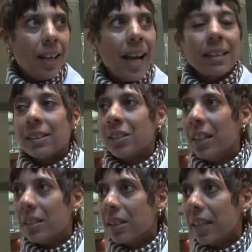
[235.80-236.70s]
access to
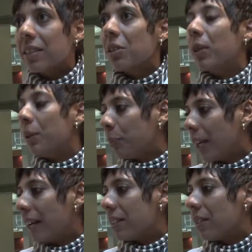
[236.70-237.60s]
internet. So then we had to